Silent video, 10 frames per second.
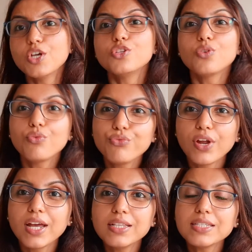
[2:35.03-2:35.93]
So
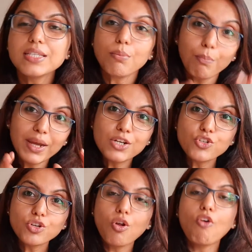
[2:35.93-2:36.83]
friends, the
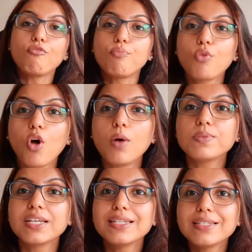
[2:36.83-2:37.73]
mention of props
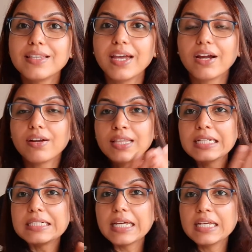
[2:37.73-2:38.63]
is there in the
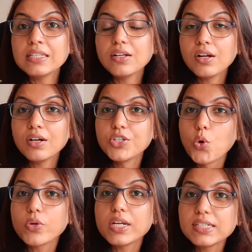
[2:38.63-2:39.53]

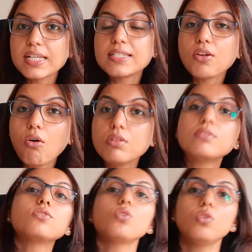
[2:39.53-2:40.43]
yogic text
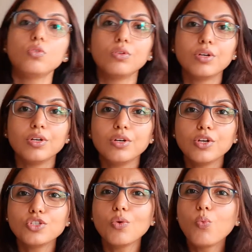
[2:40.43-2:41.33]
also.
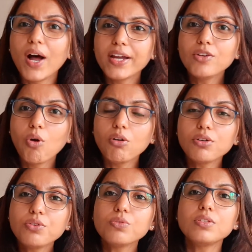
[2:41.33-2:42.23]
So why not
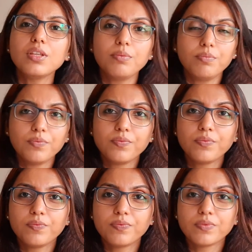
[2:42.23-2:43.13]
use them?
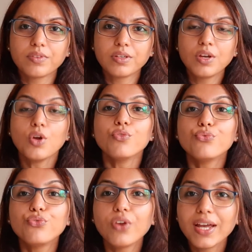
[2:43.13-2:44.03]

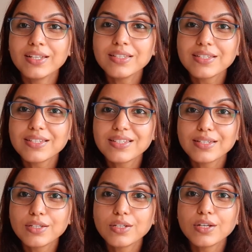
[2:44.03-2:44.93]
Friends,
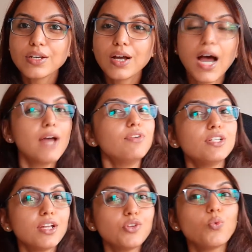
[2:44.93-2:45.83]
I will
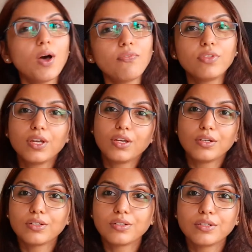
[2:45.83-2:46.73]
tell you one thing.
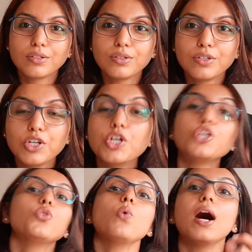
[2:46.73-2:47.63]

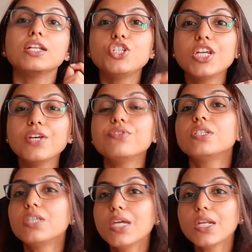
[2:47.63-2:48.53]
To achieve
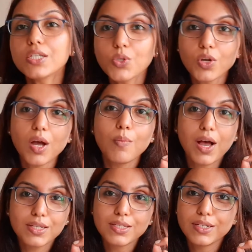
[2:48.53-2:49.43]
Sthira Sukham
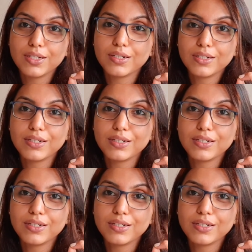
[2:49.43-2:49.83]
Asana,